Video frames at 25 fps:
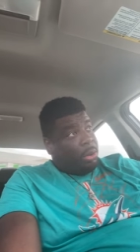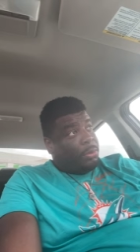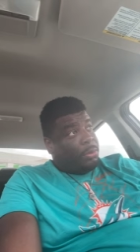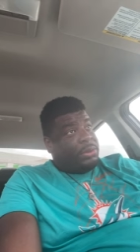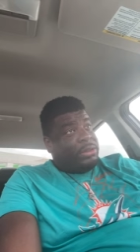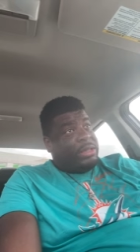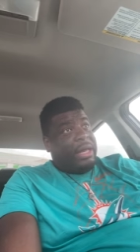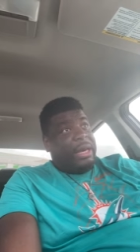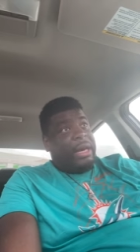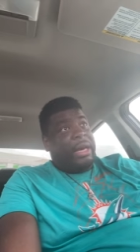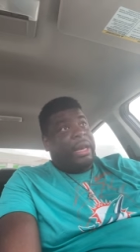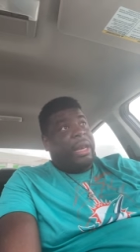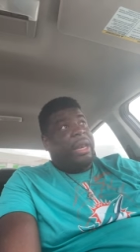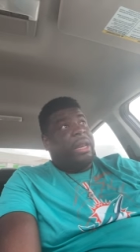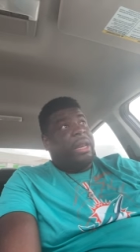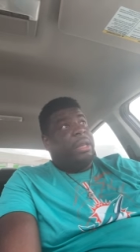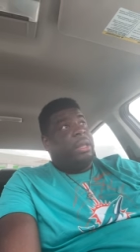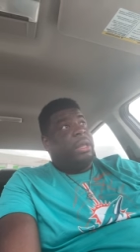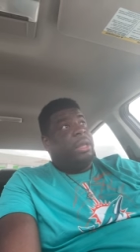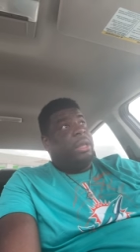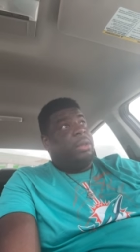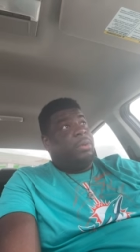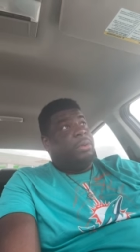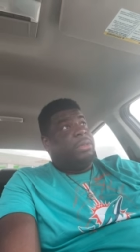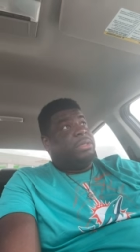Was that
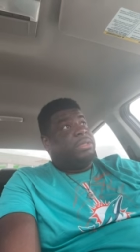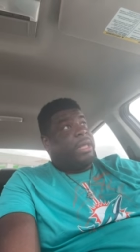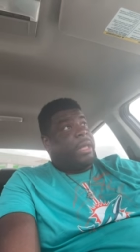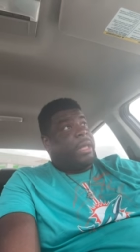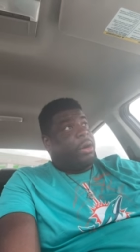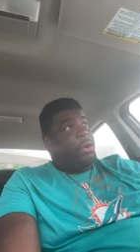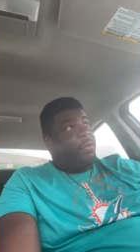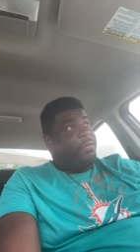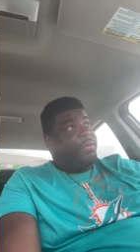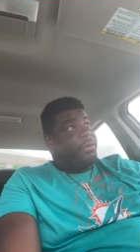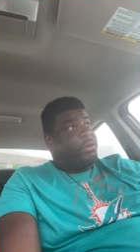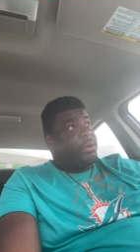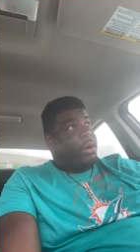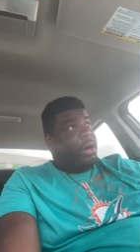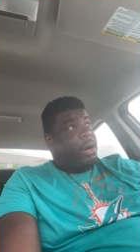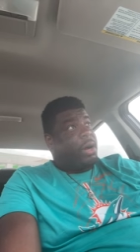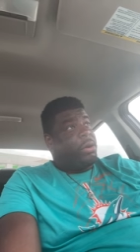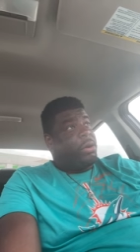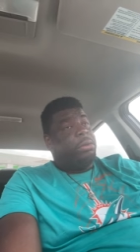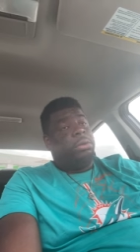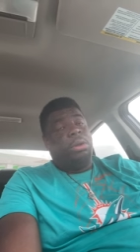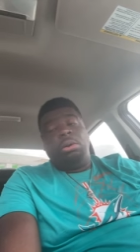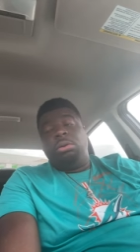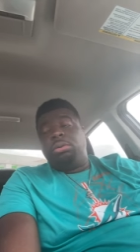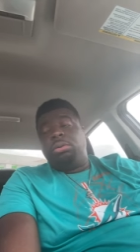
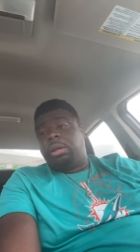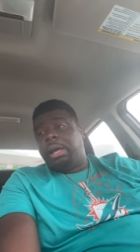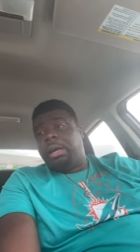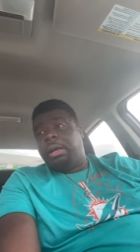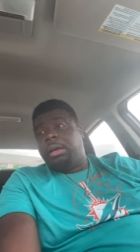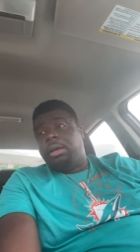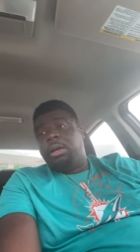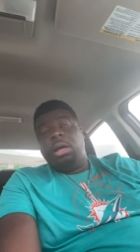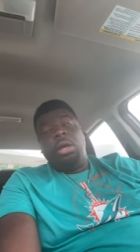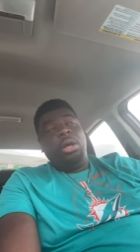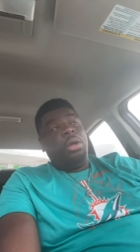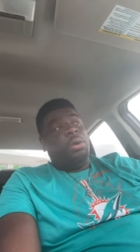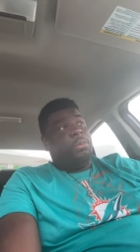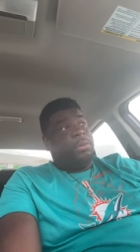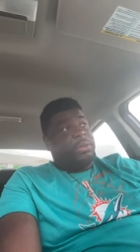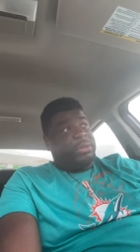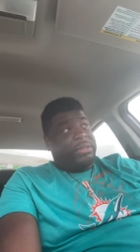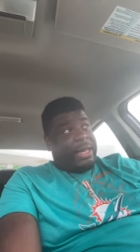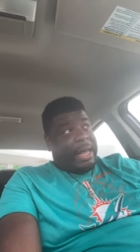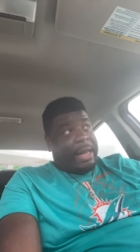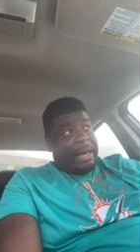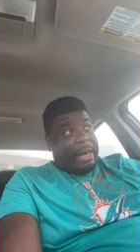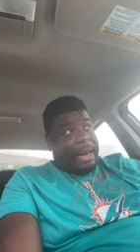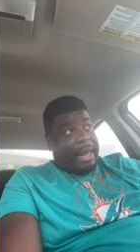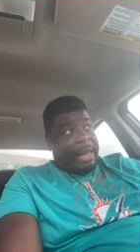overthrown? Okay. Was
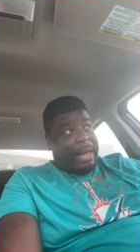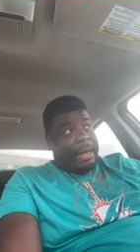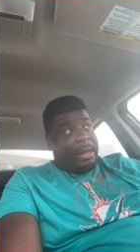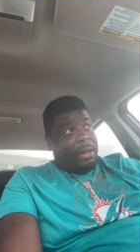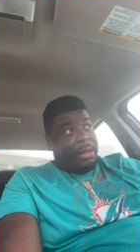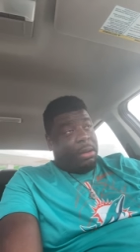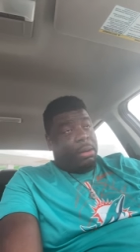that late?